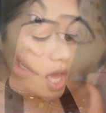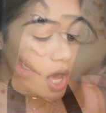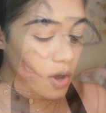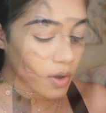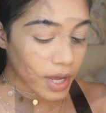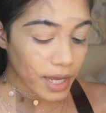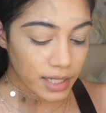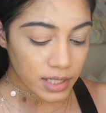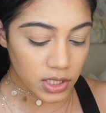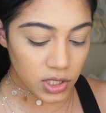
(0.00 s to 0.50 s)

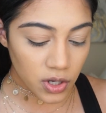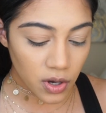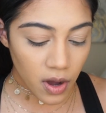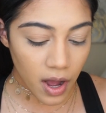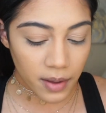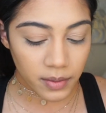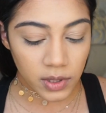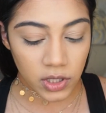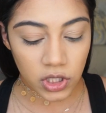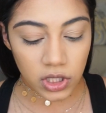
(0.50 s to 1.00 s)
Okay, so
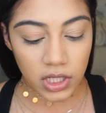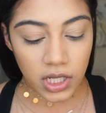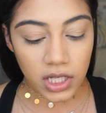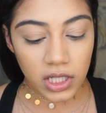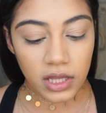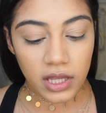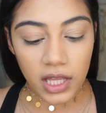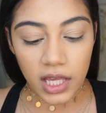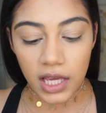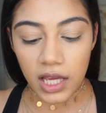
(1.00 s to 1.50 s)
I'm
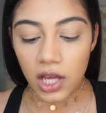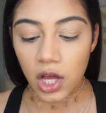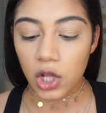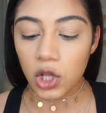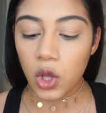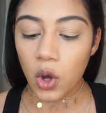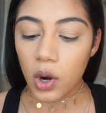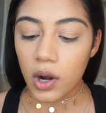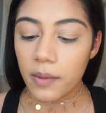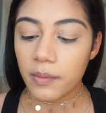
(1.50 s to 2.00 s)
using the
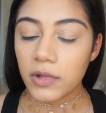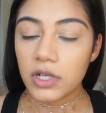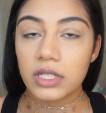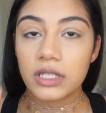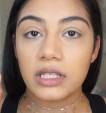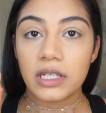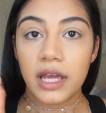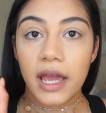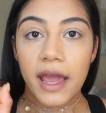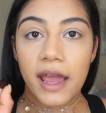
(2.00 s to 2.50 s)
Laura
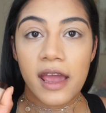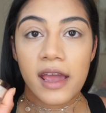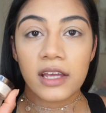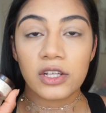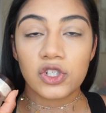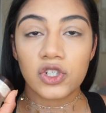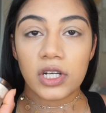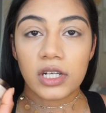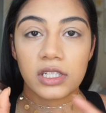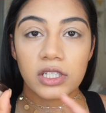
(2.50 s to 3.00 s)

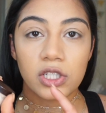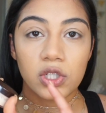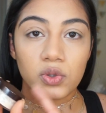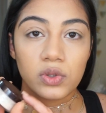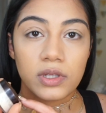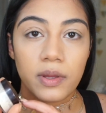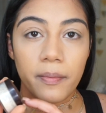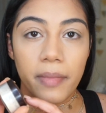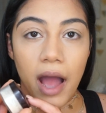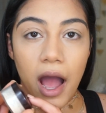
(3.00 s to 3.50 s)
Mercier
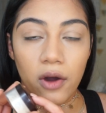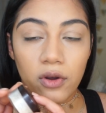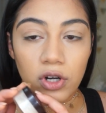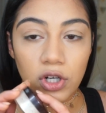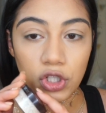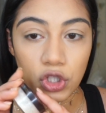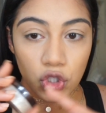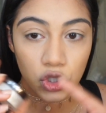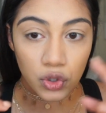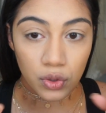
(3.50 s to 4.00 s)
translucent
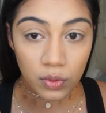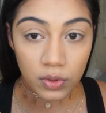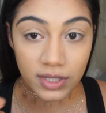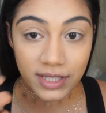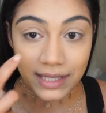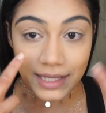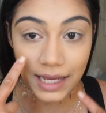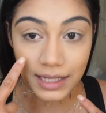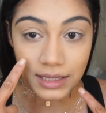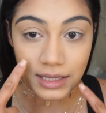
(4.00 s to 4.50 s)
powder to
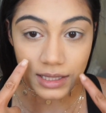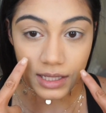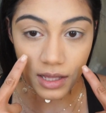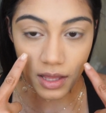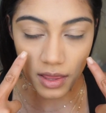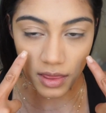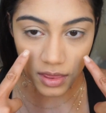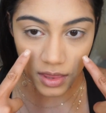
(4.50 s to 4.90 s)
set